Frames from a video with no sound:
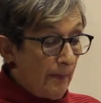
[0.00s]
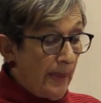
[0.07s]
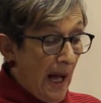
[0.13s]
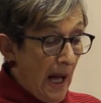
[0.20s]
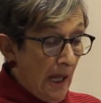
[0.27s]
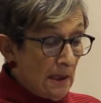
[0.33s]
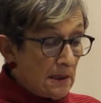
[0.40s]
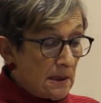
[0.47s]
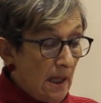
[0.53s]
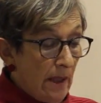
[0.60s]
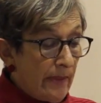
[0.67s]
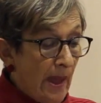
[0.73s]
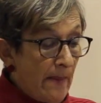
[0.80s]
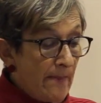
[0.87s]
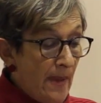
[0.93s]
but
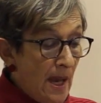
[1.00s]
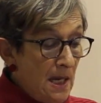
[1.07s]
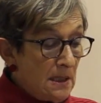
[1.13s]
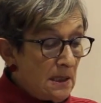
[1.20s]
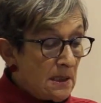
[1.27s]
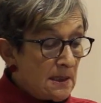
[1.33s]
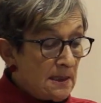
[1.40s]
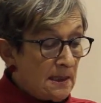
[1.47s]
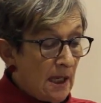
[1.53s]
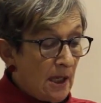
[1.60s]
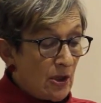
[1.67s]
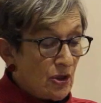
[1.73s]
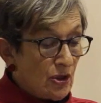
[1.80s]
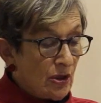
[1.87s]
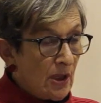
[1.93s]
they made a
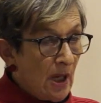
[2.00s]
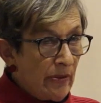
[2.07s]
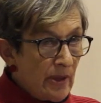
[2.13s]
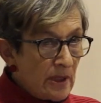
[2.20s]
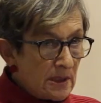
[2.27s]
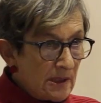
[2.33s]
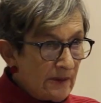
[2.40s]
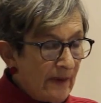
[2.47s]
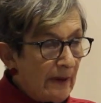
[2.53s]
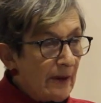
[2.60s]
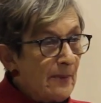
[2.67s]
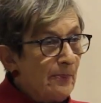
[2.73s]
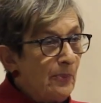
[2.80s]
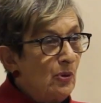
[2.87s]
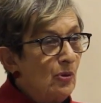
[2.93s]
distinction, and this is
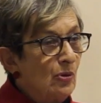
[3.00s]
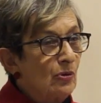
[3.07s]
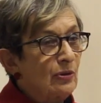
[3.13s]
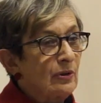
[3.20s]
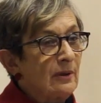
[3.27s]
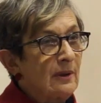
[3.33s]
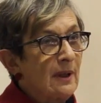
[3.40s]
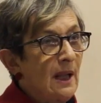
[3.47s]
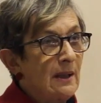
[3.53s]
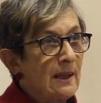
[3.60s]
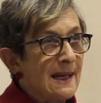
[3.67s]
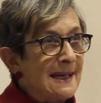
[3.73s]
very important,